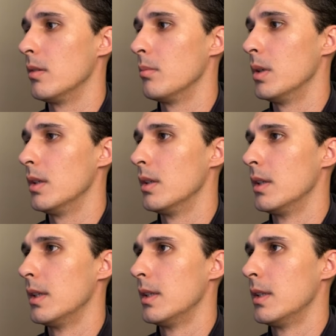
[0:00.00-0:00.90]
But
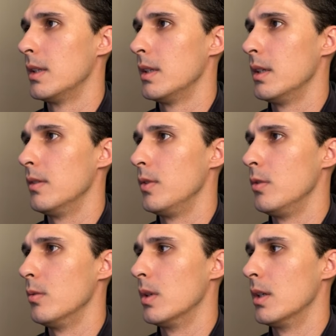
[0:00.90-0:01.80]
if you
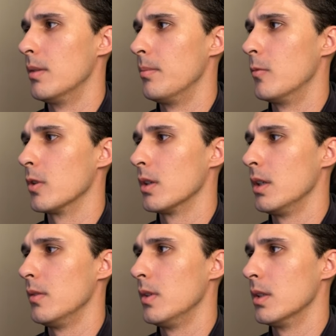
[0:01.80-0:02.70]
work in
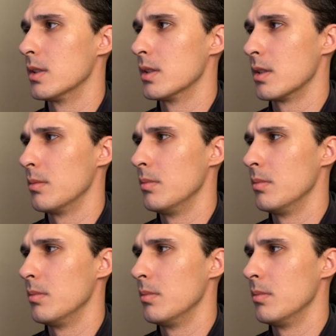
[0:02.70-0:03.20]
Eevee, it's just gonna,